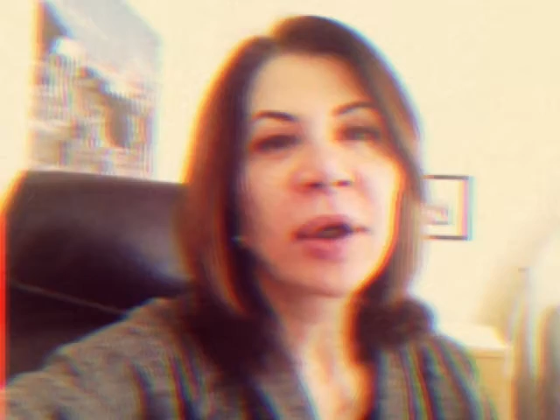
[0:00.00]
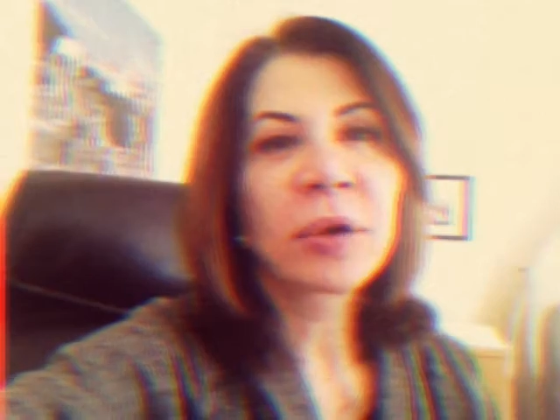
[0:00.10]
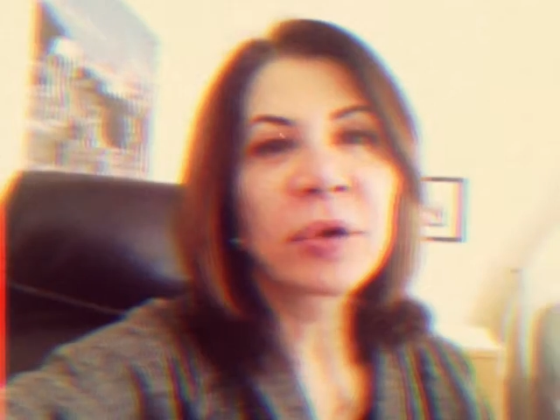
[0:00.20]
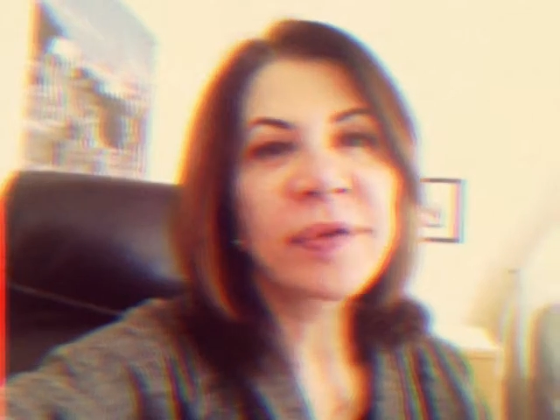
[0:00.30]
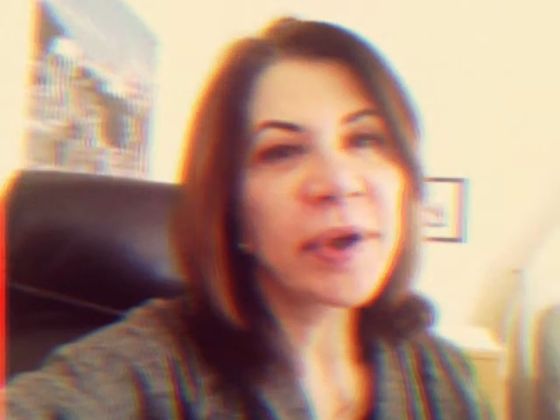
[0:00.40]

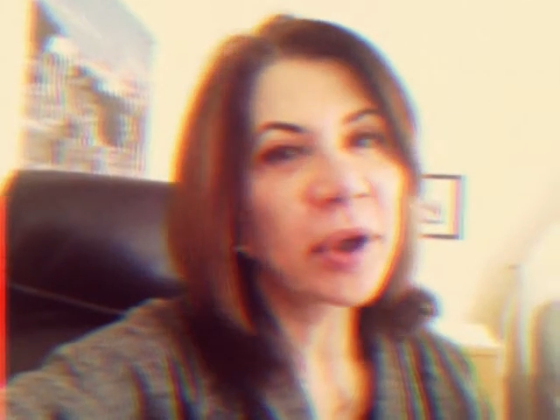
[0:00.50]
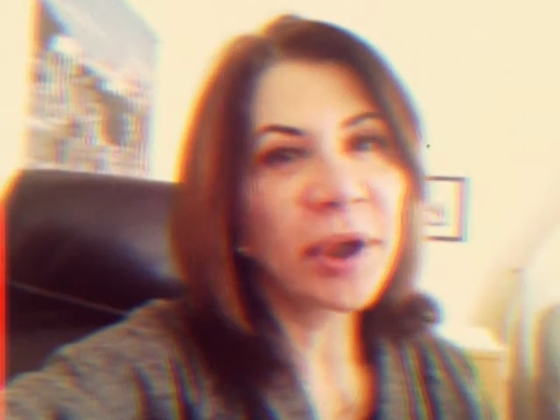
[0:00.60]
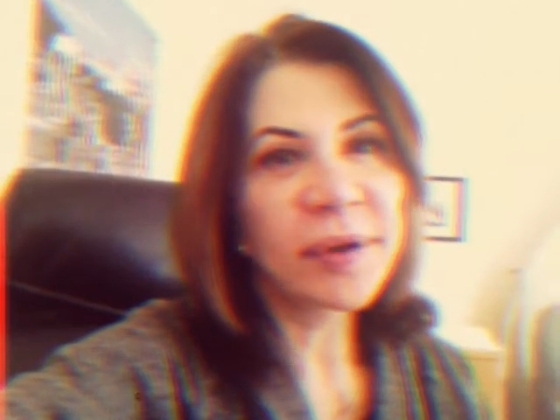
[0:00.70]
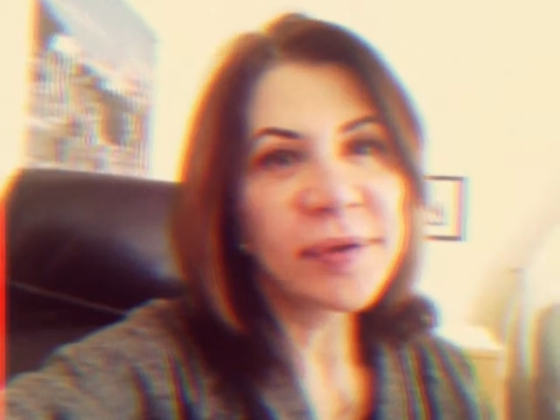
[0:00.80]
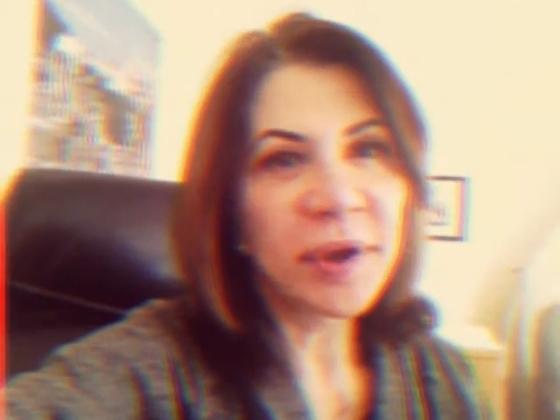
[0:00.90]
Coursera
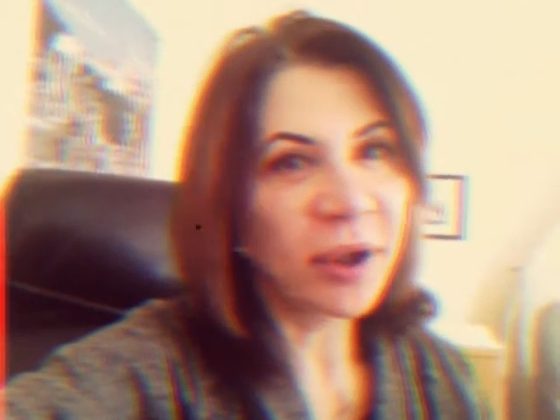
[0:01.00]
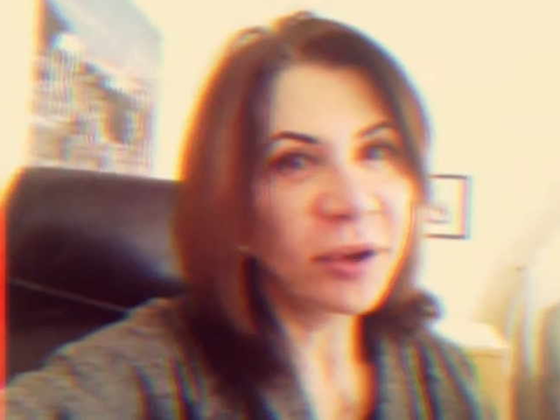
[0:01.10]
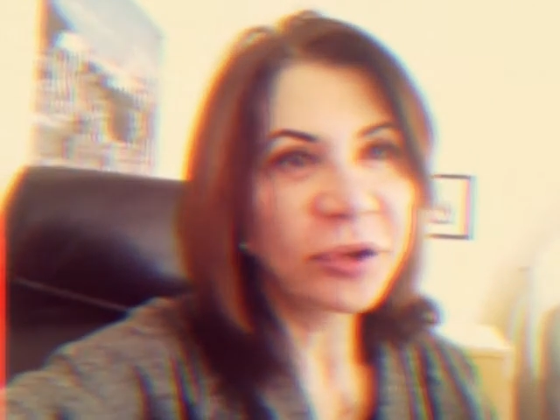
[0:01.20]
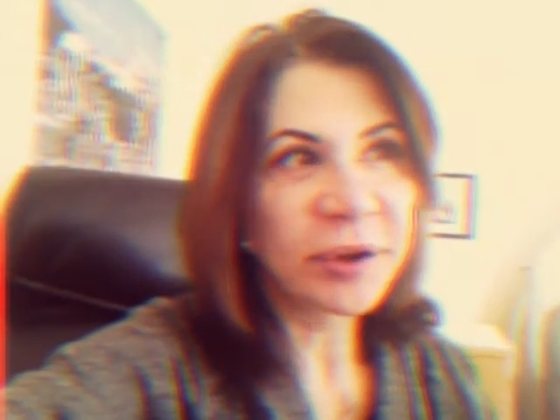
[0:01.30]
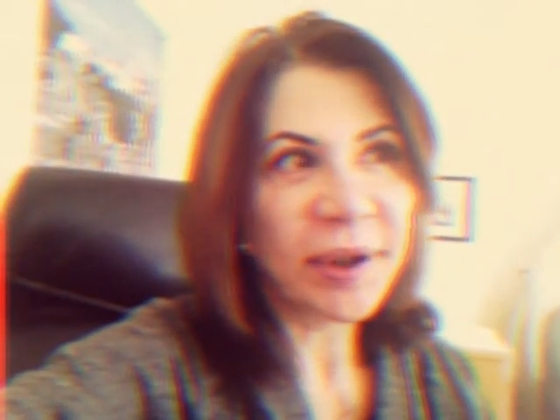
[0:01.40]
is not
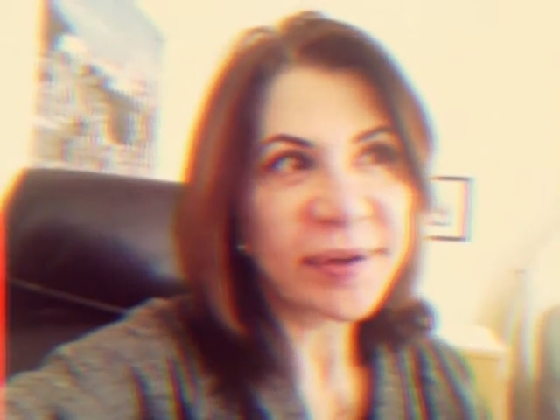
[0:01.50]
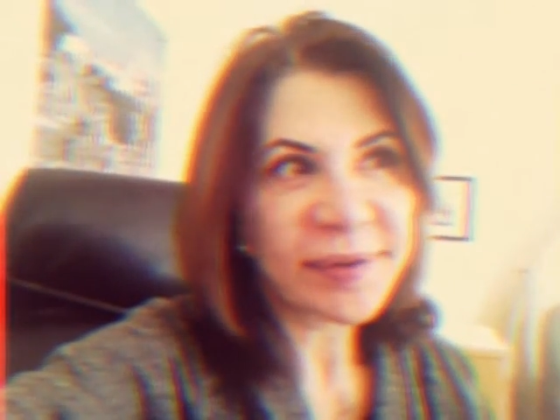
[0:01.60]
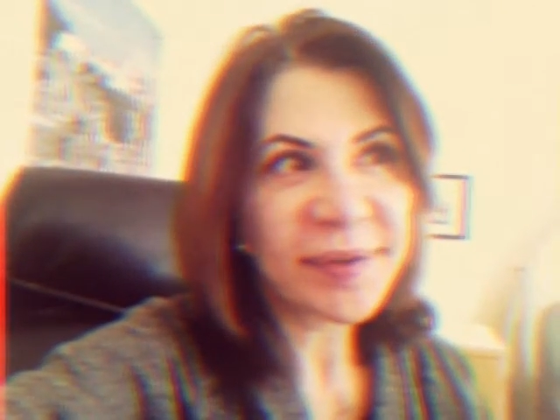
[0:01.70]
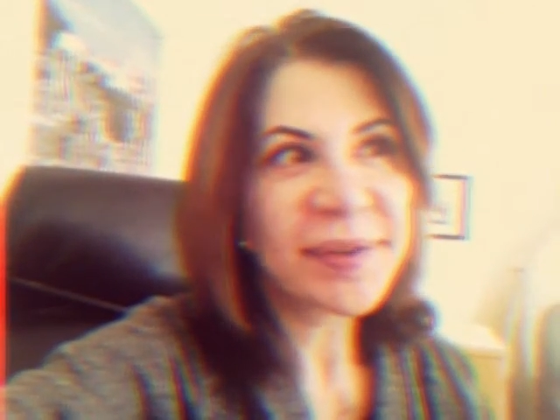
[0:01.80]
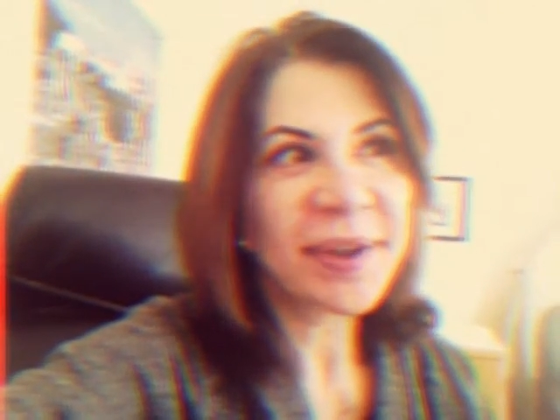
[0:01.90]

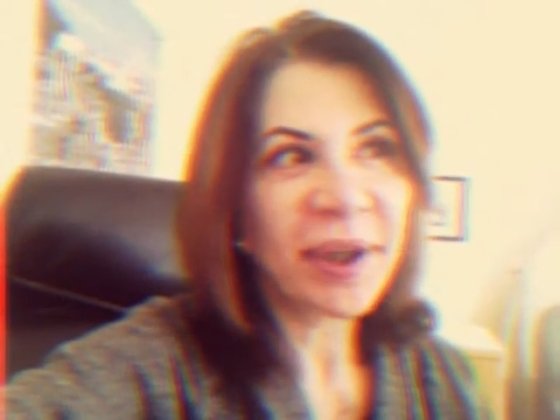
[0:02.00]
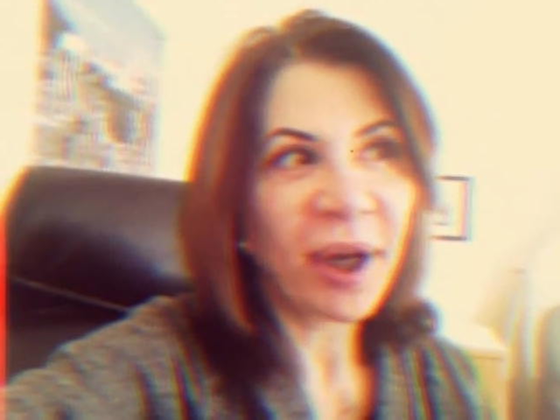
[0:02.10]
just